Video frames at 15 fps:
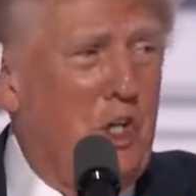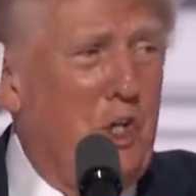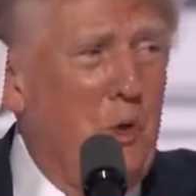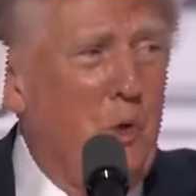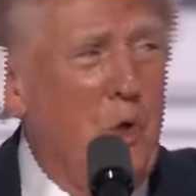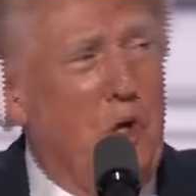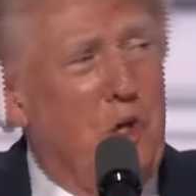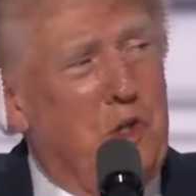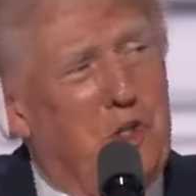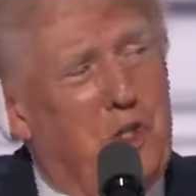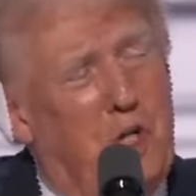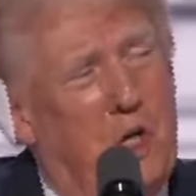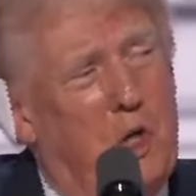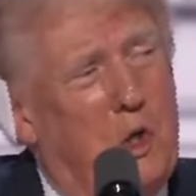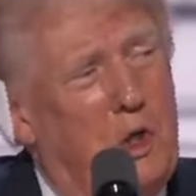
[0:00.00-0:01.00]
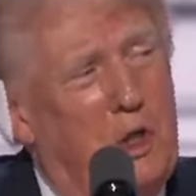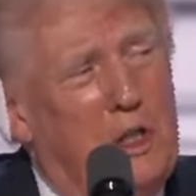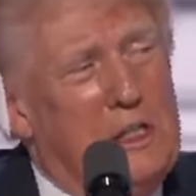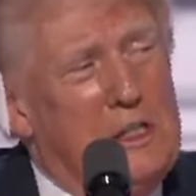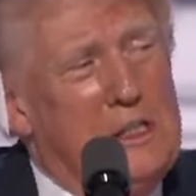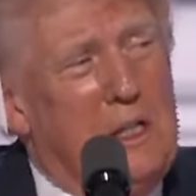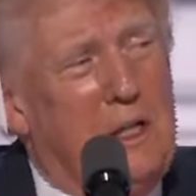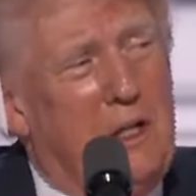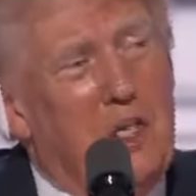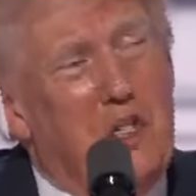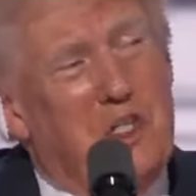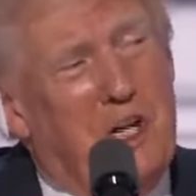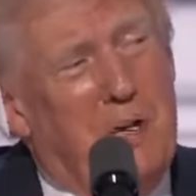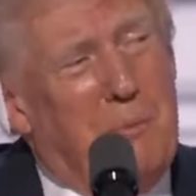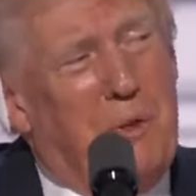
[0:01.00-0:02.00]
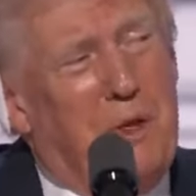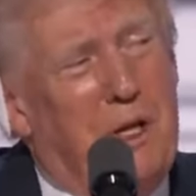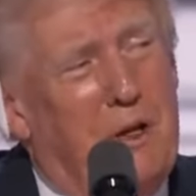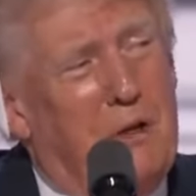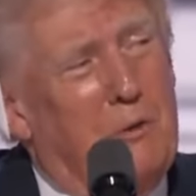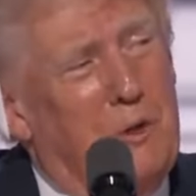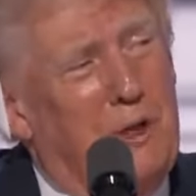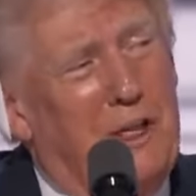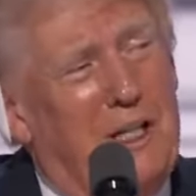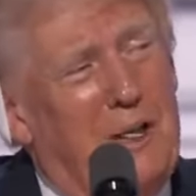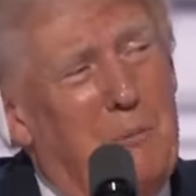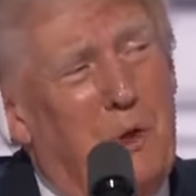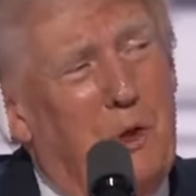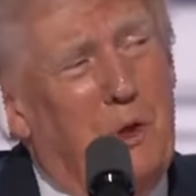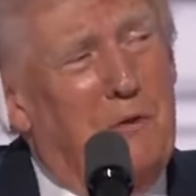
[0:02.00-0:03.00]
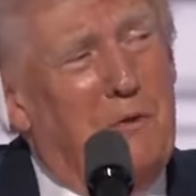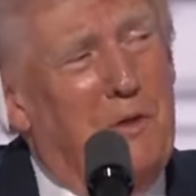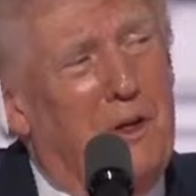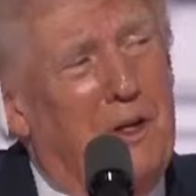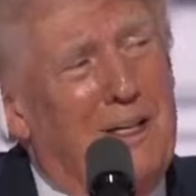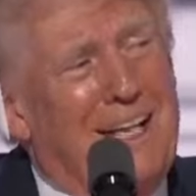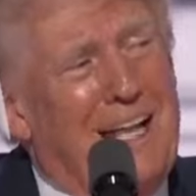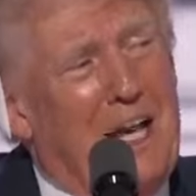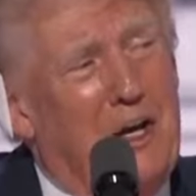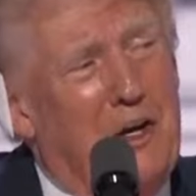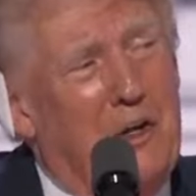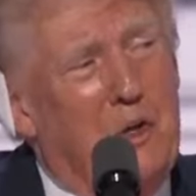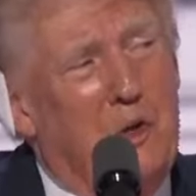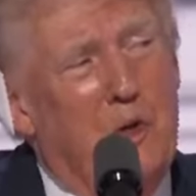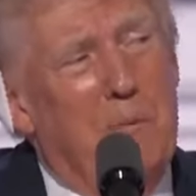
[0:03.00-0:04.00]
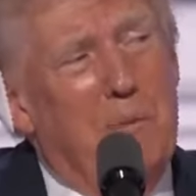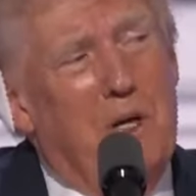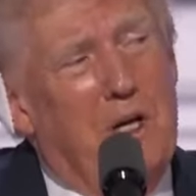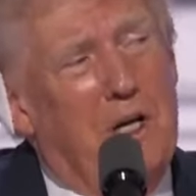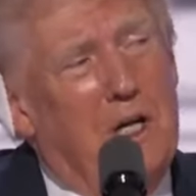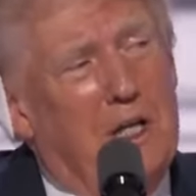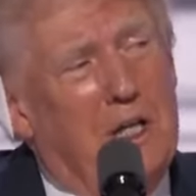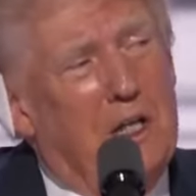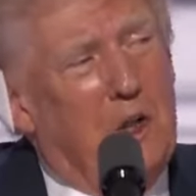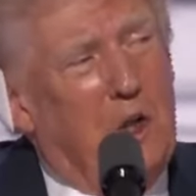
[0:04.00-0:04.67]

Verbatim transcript: You also did something really beautiful a letter to America